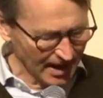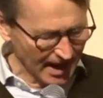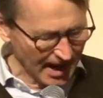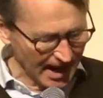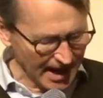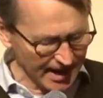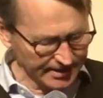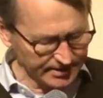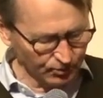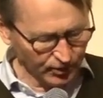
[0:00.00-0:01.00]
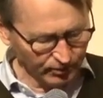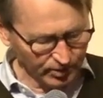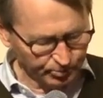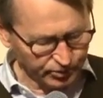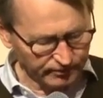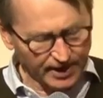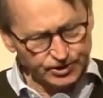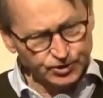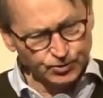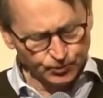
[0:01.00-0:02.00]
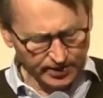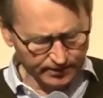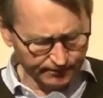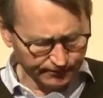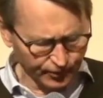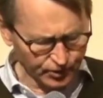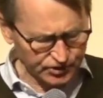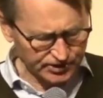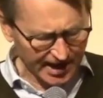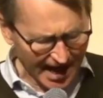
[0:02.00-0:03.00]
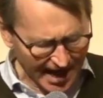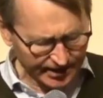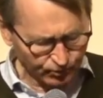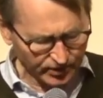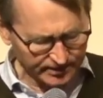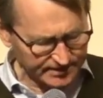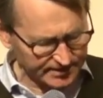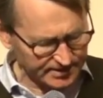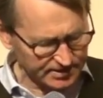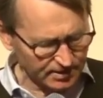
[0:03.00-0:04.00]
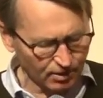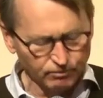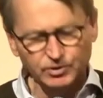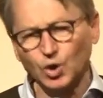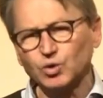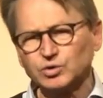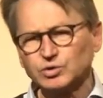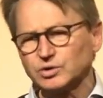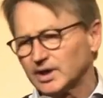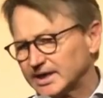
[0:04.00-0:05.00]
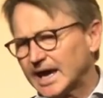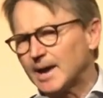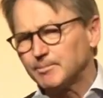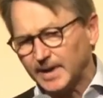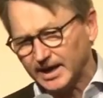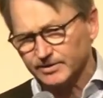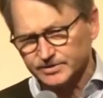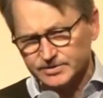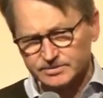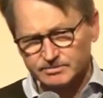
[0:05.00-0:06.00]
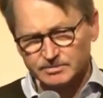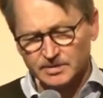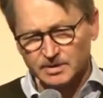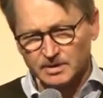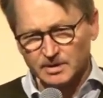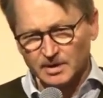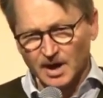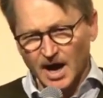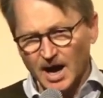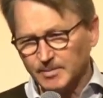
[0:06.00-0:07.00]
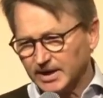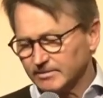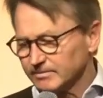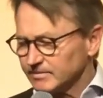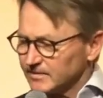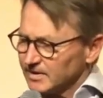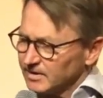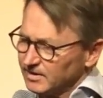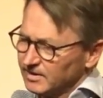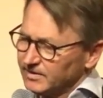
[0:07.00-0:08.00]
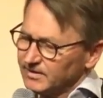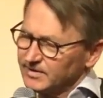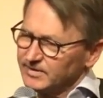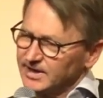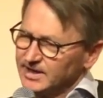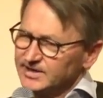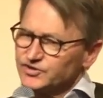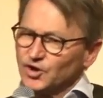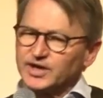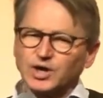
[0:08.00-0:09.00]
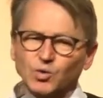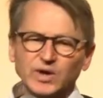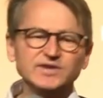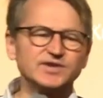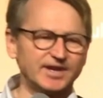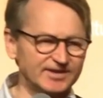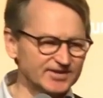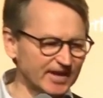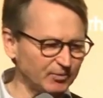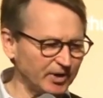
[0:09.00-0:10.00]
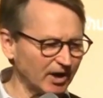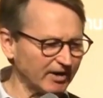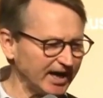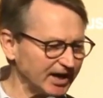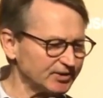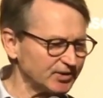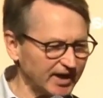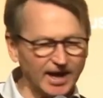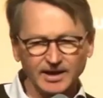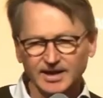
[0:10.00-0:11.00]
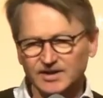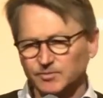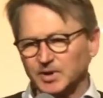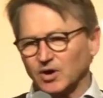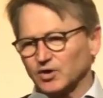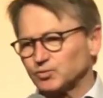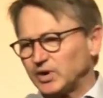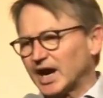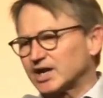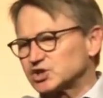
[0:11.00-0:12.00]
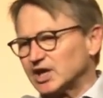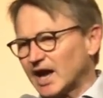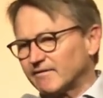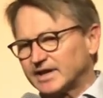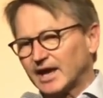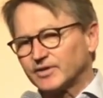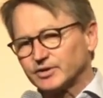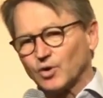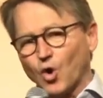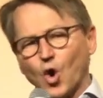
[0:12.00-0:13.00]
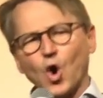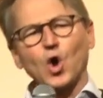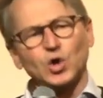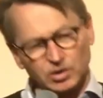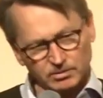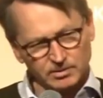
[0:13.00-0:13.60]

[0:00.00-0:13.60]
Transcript: And we will provide you with first-hand witnesses of local campaigners. I mean, it is not a coincidence that we are here today. It's because we actually have gathered all